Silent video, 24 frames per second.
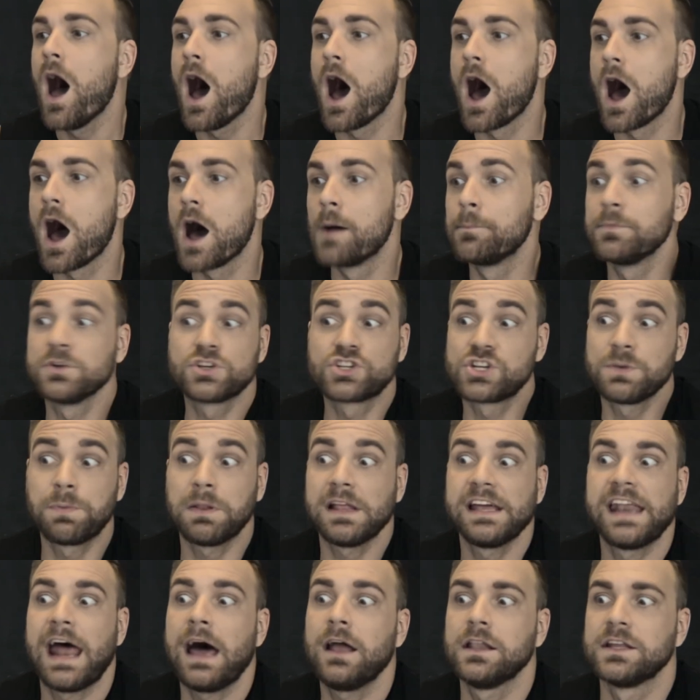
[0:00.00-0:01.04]
Um, she
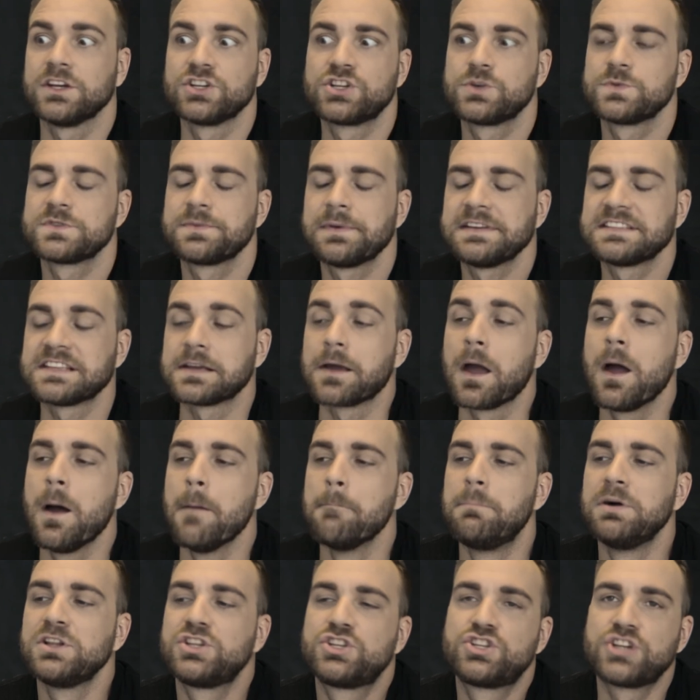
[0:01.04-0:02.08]
played Ally. she was amazing.
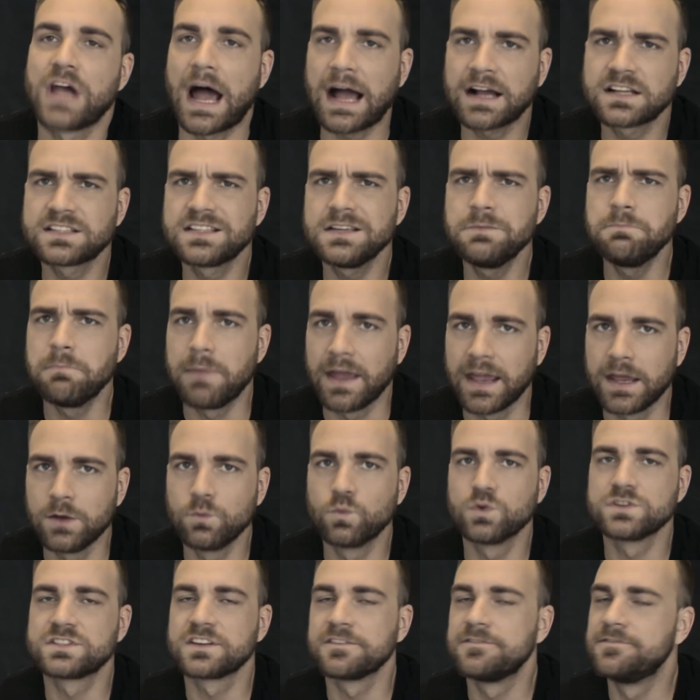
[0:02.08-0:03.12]
But Jackson
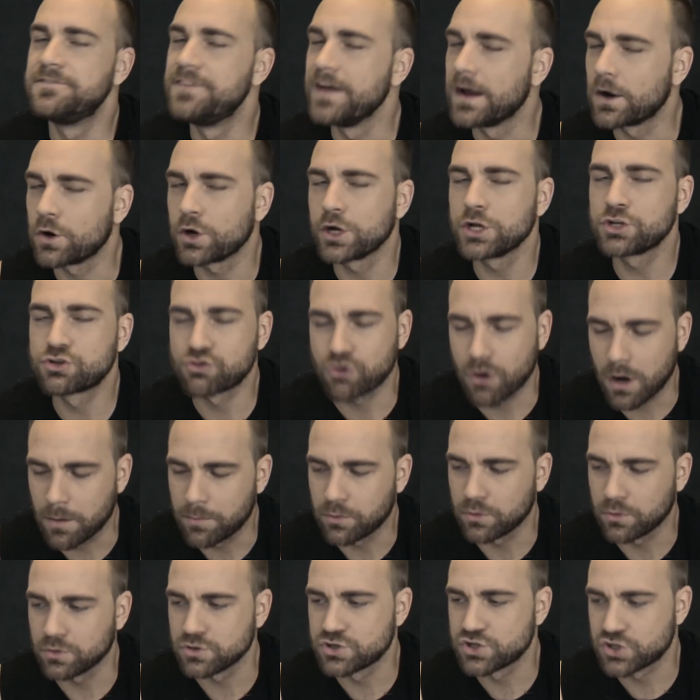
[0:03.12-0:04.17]
Maine was a very
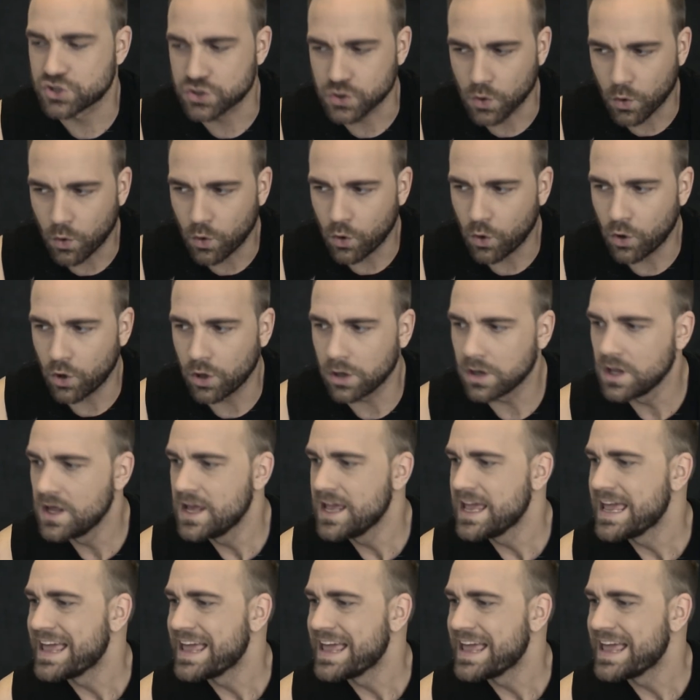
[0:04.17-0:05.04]
troubled soul.